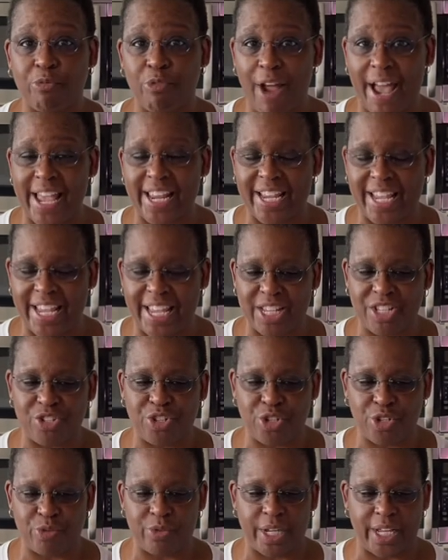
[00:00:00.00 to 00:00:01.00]
right
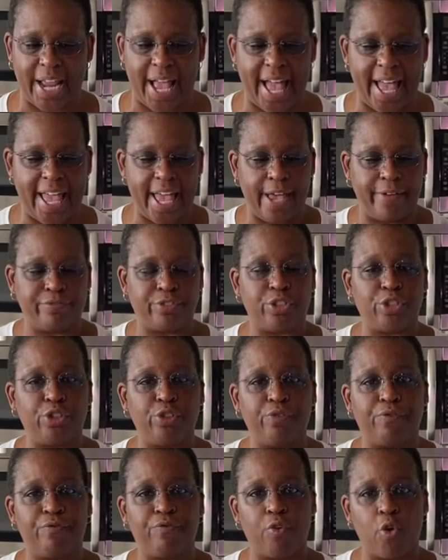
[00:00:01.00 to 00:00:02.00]
into it. I have
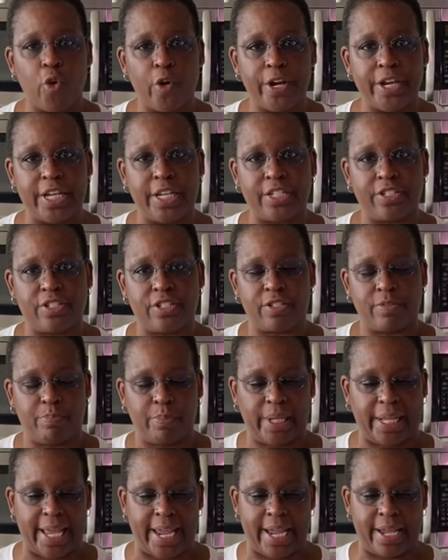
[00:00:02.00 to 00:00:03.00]
two 4-inch
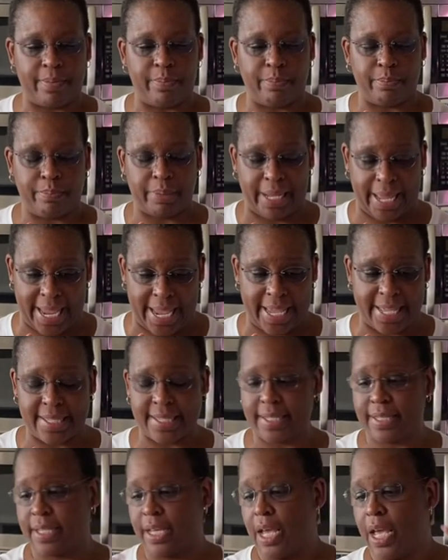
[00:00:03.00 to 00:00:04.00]

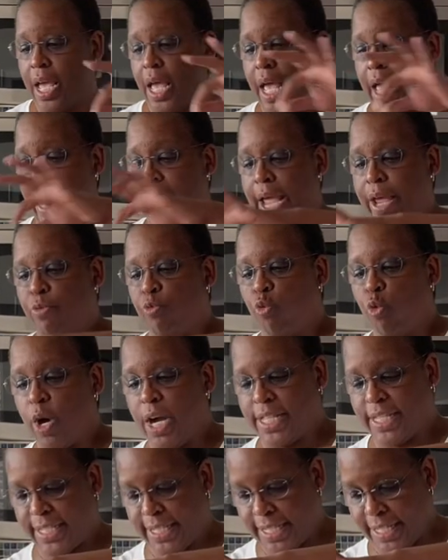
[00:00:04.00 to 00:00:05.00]
plants and
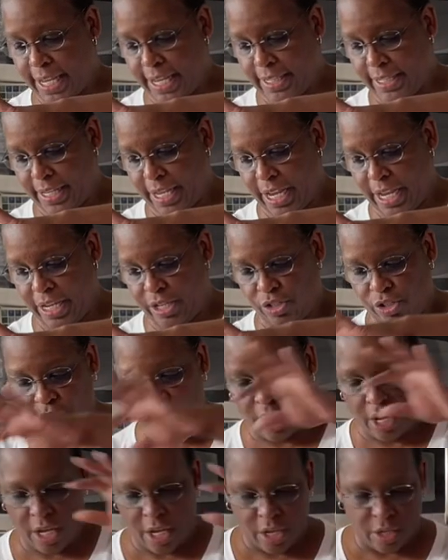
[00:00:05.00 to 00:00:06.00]
one 6-inch.
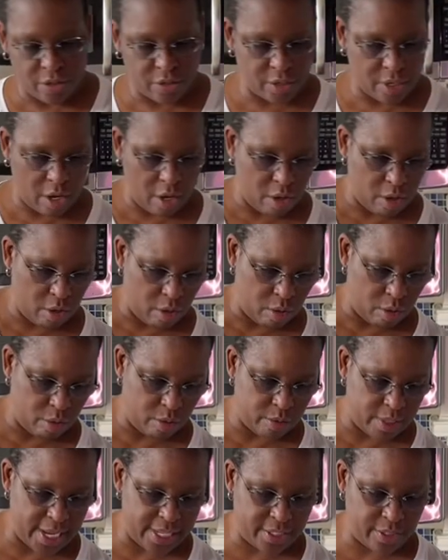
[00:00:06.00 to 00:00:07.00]

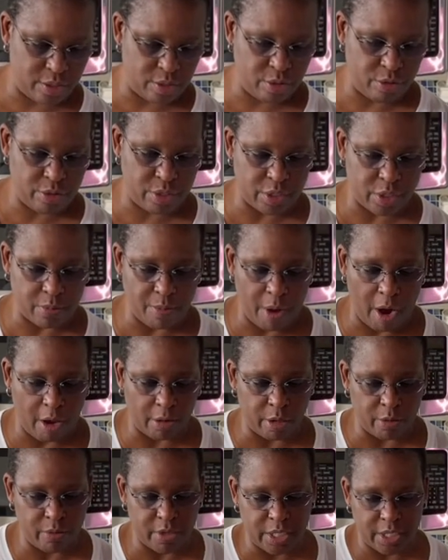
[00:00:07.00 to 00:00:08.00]
So let's do the
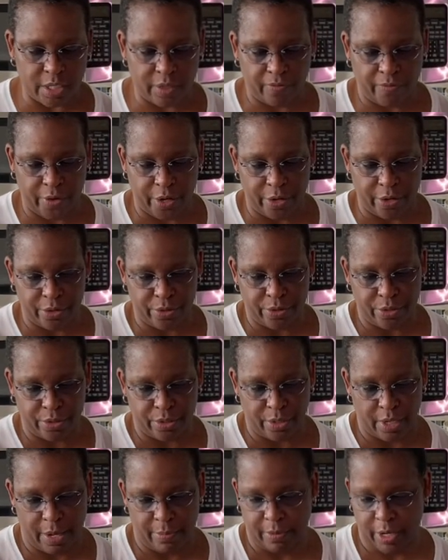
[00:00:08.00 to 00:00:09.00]
smaller ones
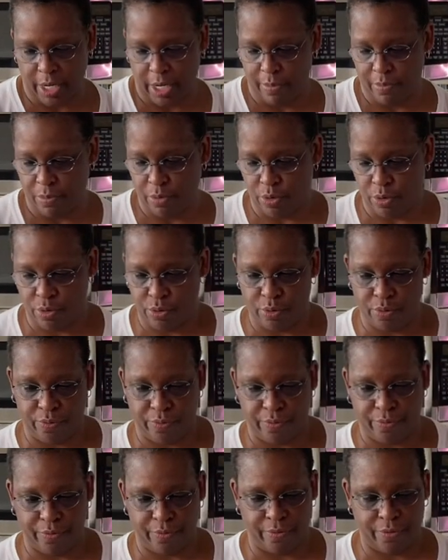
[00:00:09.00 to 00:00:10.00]
first. I'm gonna move
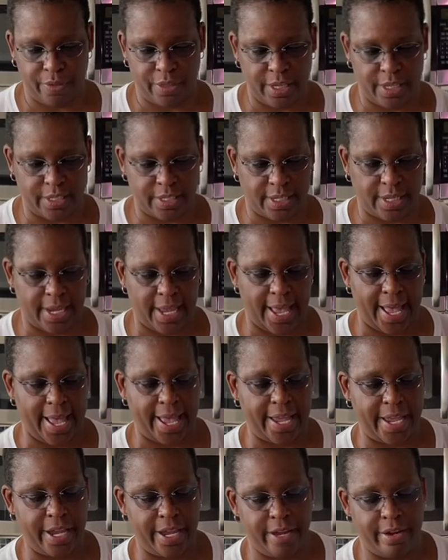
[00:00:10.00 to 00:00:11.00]
this
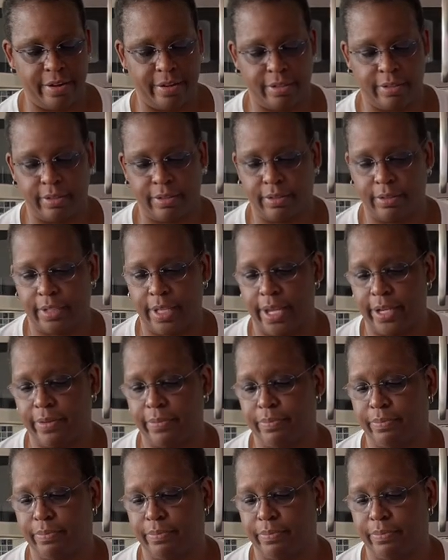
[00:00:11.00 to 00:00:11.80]
guy here, like